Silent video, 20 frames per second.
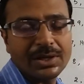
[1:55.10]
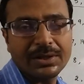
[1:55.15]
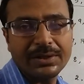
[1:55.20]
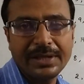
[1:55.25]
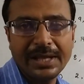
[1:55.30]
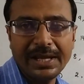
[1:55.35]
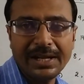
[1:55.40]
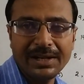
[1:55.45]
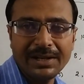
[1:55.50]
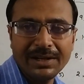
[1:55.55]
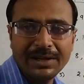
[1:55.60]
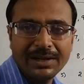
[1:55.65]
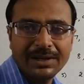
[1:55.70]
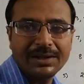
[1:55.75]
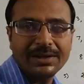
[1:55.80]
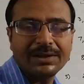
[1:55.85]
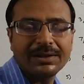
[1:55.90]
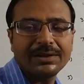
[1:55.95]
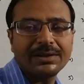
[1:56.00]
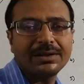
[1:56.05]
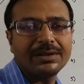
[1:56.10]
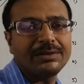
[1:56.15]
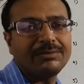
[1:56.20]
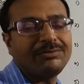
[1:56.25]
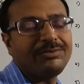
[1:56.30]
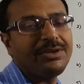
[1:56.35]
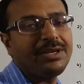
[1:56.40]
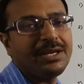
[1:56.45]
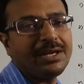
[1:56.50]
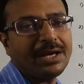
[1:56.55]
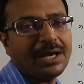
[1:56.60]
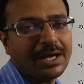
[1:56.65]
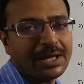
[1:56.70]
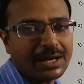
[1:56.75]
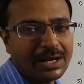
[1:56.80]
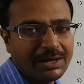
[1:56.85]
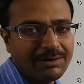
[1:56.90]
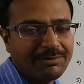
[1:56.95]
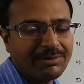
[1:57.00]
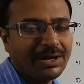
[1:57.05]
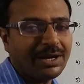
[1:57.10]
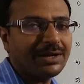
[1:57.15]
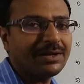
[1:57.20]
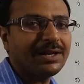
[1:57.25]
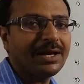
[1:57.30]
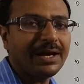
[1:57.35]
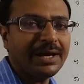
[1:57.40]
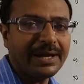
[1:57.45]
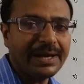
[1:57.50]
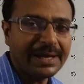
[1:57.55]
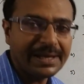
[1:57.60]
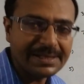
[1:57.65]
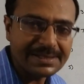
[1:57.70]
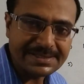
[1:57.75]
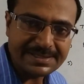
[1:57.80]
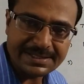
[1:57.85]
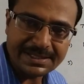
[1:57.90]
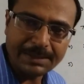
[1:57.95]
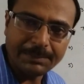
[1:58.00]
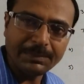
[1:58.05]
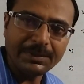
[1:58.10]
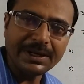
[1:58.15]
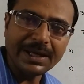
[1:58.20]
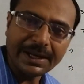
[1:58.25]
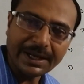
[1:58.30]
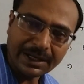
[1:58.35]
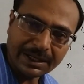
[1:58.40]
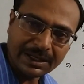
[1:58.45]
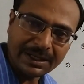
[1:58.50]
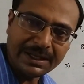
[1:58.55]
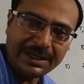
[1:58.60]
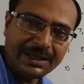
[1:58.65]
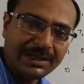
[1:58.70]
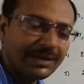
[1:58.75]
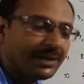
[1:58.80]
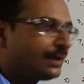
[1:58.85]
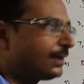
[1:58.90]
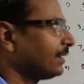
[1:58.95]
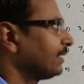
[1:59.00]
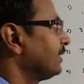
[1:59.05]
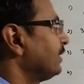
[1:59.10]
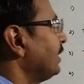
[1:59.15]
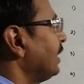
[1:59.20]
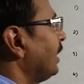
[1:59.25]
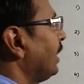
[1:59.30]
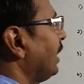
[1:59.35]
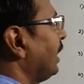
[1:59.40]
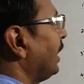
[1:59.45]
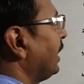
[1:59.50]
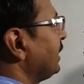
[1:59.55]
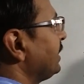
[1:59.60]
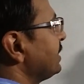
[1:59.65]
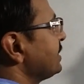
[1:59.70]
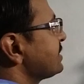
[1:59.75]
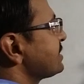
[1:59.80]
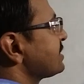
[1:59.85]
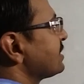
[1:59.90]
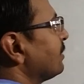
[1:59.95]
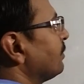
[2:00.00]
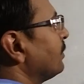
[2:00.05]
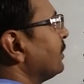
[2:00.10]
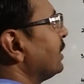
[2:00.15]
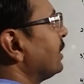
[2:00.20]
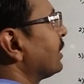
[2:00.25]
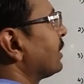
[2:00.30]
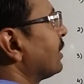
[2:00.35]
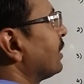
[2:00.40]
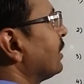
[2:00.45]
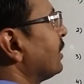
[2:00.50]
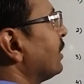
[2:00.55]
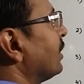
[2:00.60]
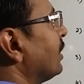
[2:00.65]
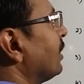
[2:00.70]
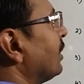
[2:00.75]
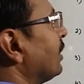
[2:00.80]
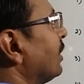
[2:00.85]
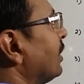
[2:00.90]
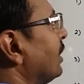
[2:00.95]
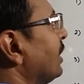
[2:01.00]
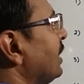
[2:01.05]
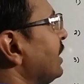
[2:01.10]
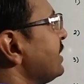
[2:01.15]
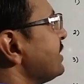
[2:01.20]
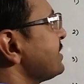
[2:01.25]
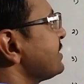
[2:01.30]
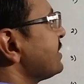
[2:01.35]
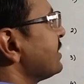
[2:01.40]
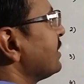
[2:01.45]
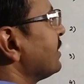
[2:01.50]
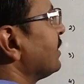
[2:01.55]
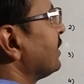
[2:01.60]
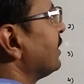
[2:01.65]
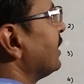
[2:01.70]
then we arrive at the LCM directly. The highest number is